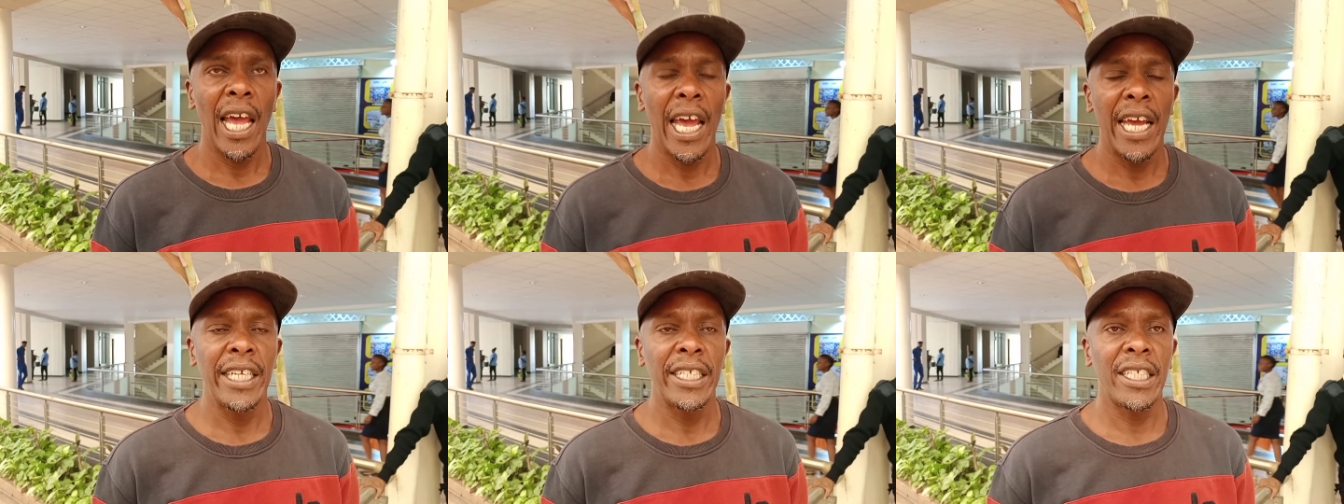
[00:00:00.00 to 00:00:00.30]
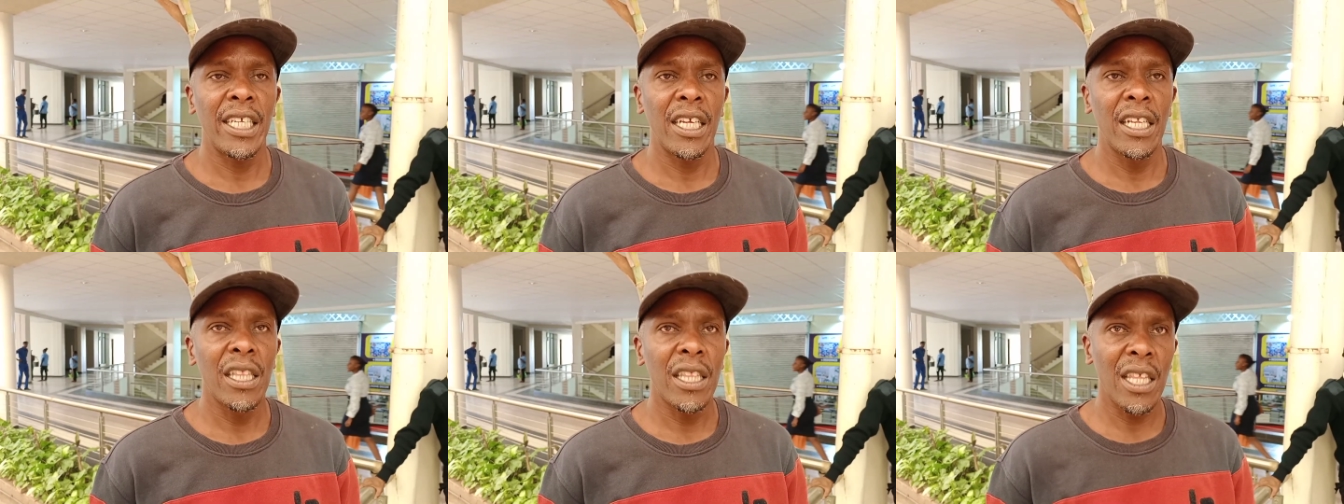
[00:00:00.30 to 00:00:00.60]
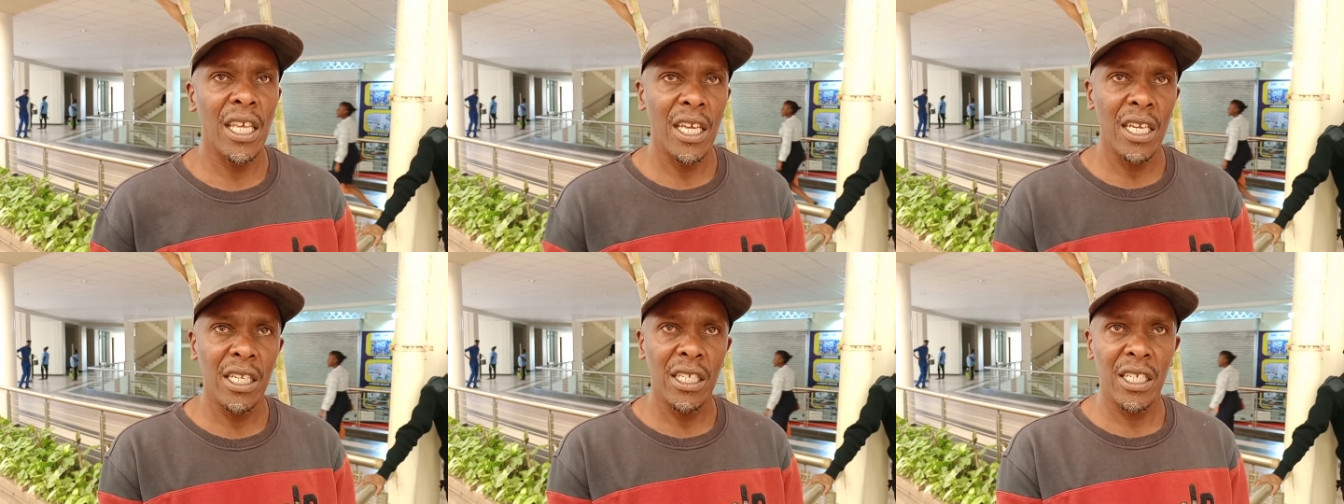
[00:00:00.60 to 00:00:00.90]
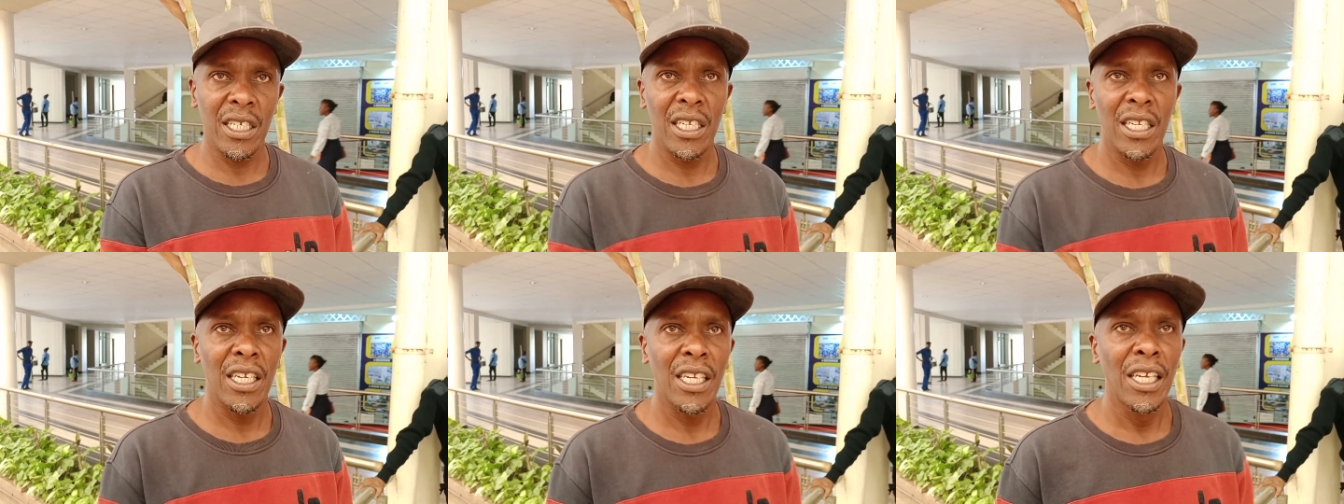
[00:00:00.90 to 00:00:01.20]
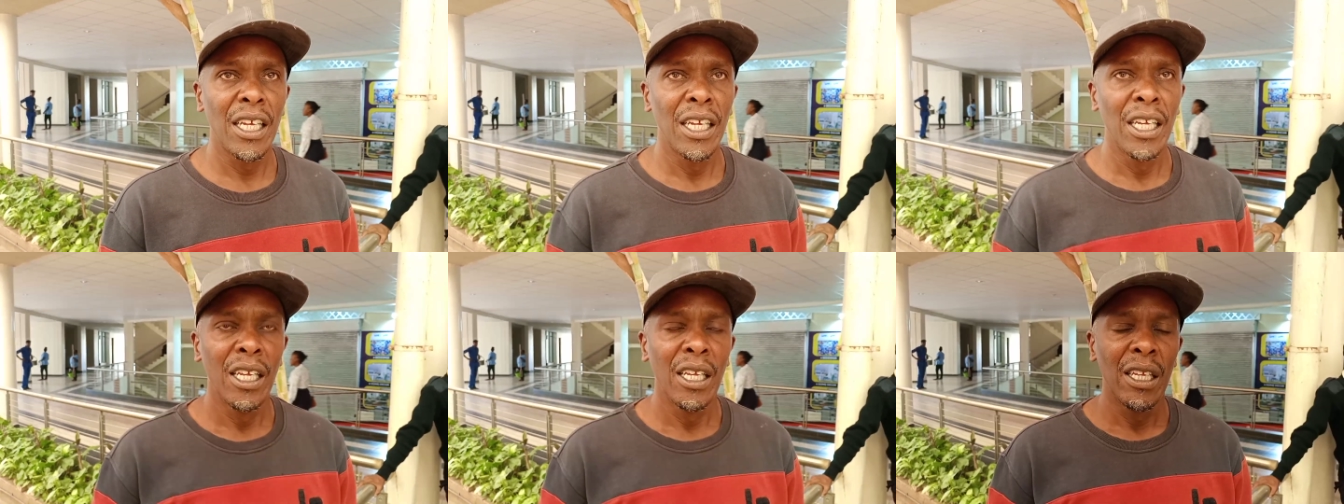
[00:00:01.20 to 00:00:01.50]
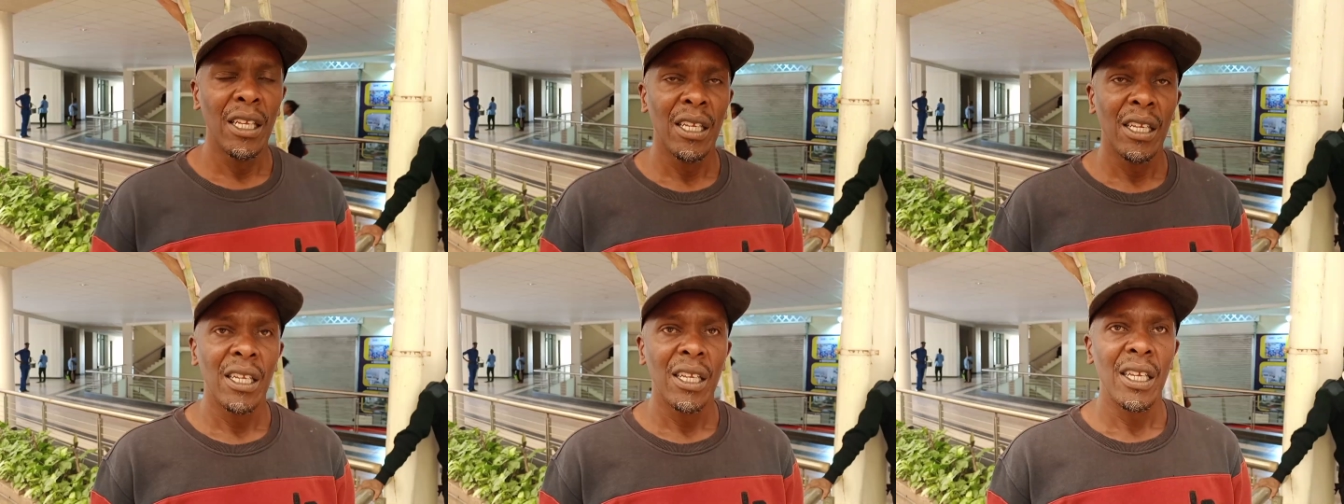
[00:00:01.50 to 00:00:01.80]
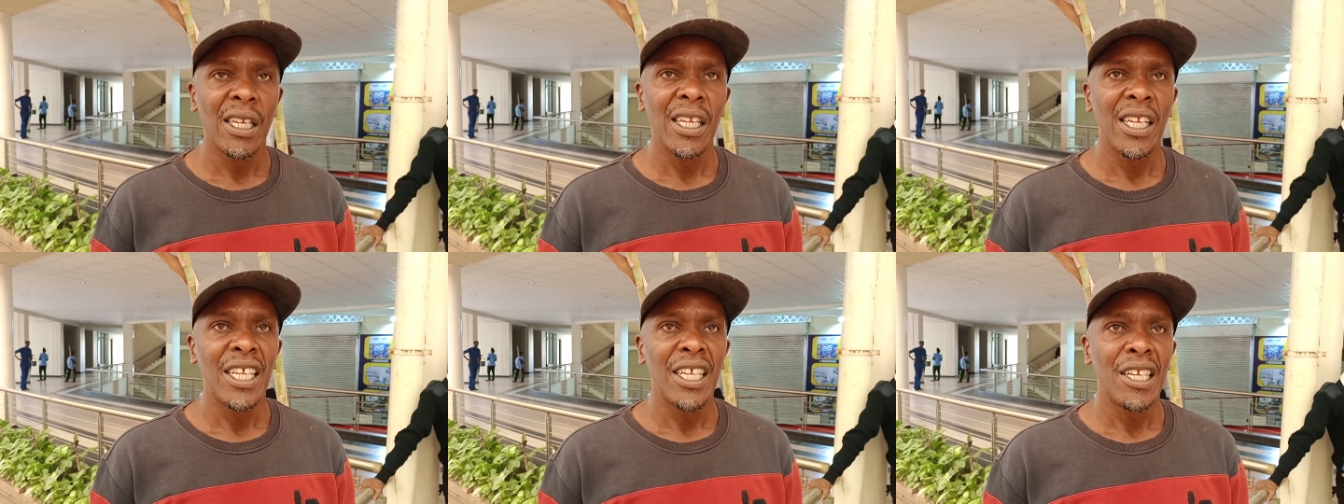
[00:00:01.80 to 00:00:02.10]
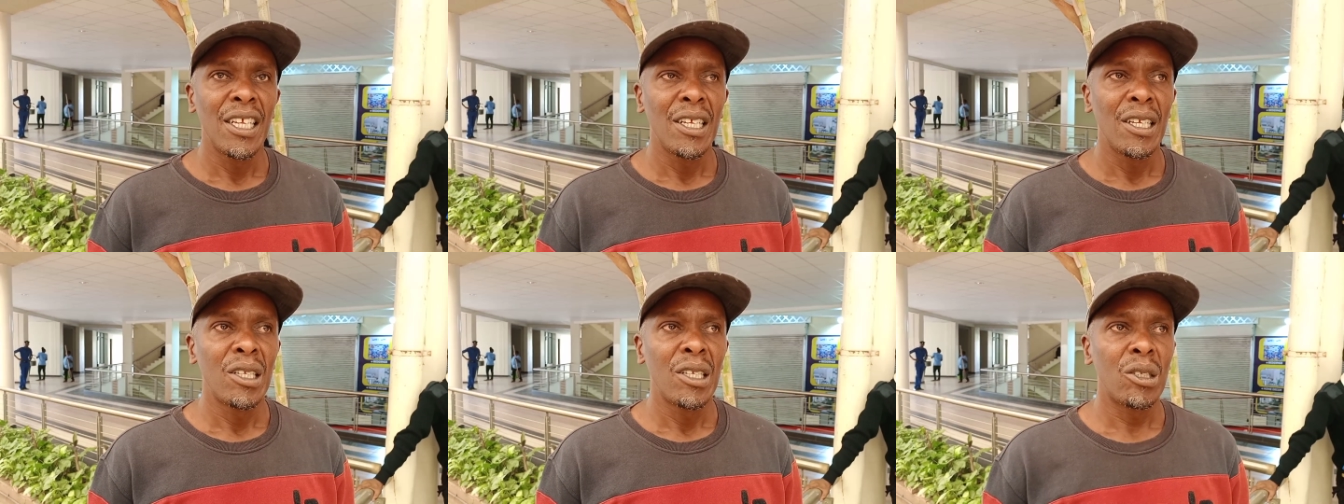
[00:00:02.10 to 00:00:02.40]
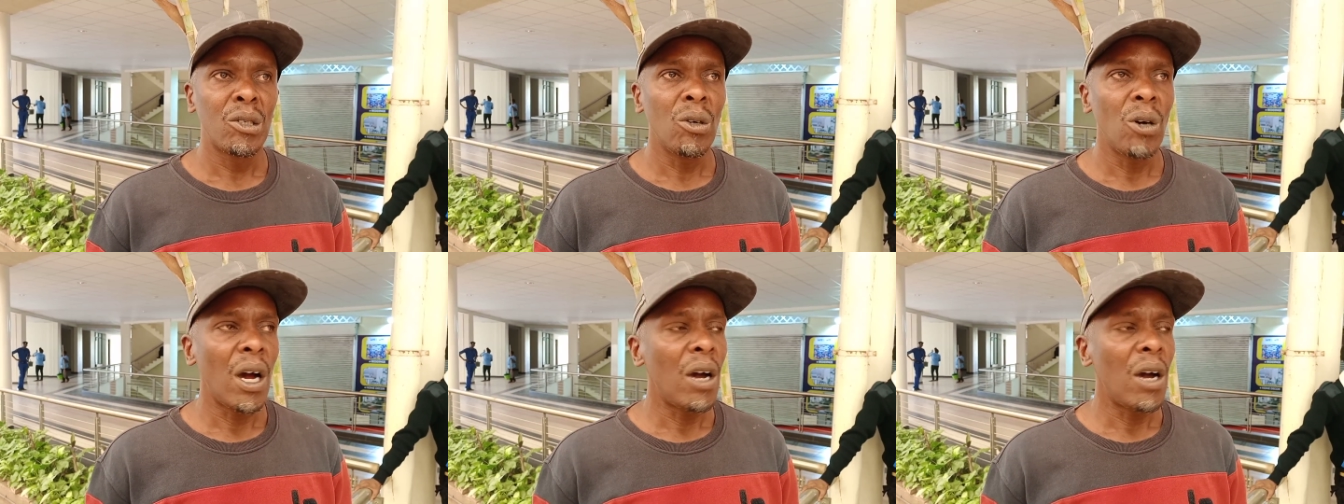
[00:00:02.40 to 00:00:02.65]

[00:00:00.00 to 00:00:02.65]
I sell things. So